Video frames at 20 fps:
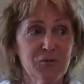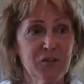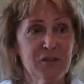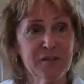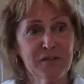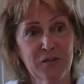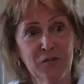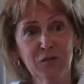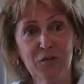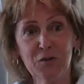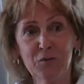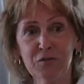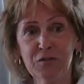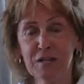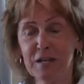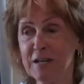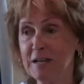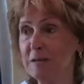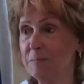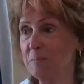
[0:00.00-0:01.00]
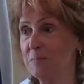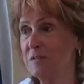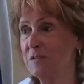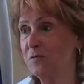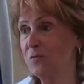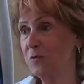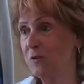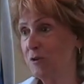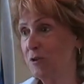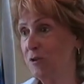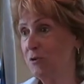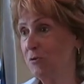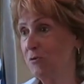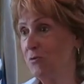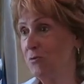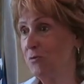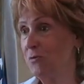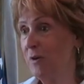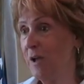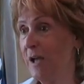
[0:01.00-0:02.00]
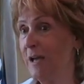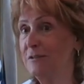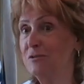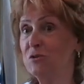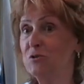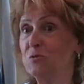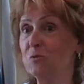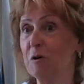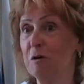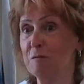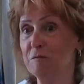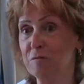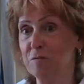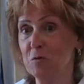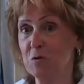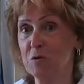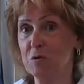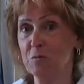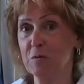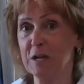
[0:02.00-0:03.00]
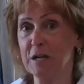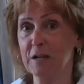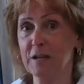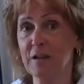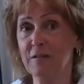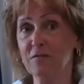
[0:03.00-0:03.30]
just a few tips for you as you go forward.